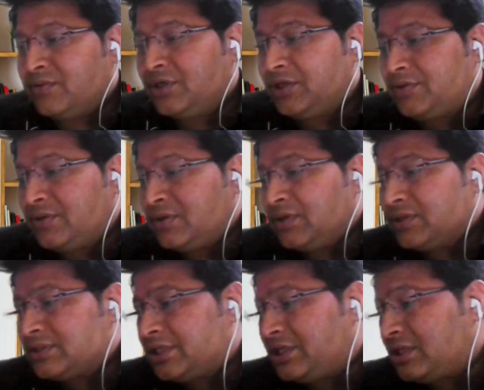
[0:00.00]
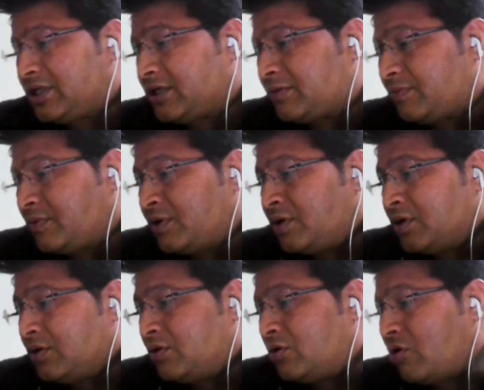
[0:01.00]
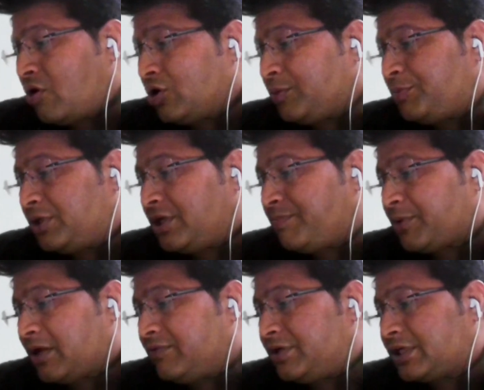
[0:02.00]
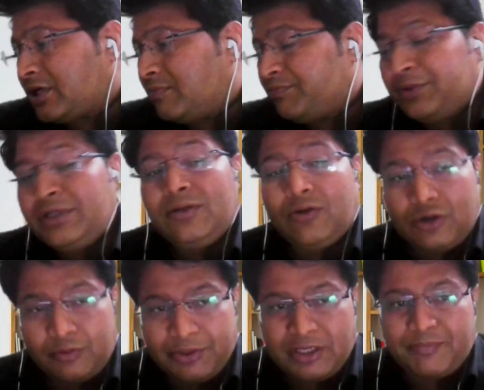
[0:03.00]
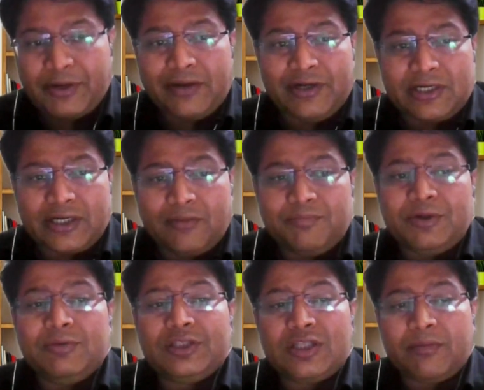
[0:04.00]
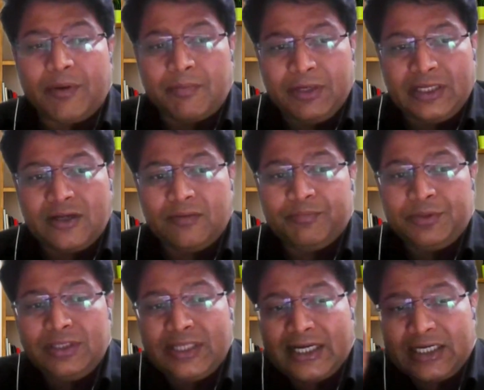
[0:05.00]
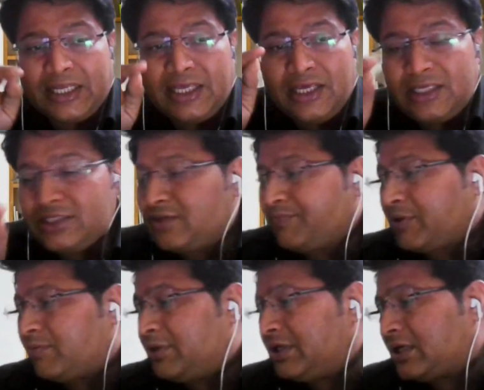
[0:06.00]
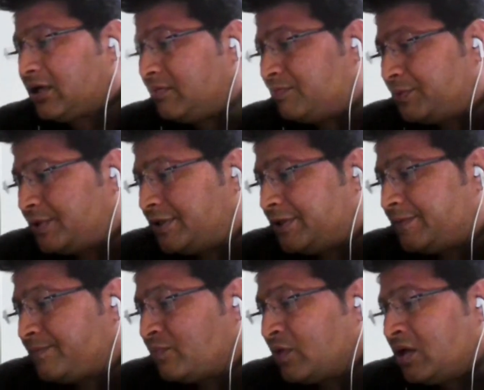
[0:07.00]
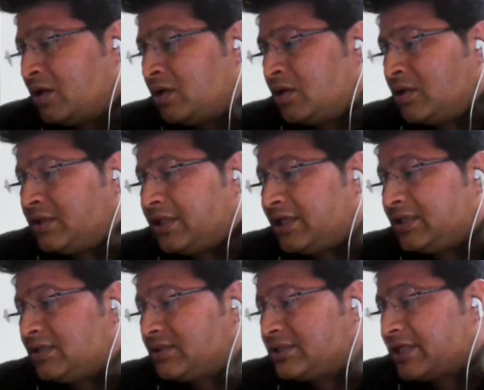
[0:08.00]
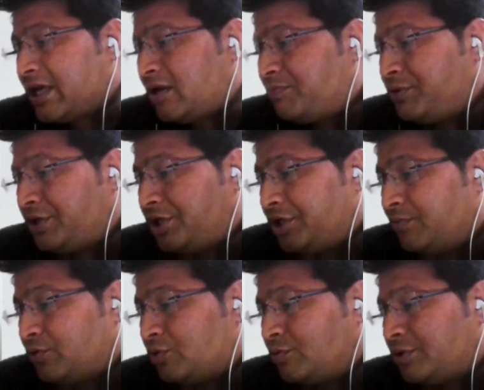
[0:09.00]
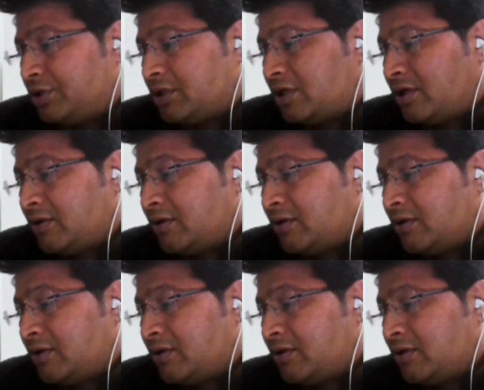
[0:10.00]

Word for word: it saying that not being a private company not being a private company means a public company that a is a public company then shall be deemed to be the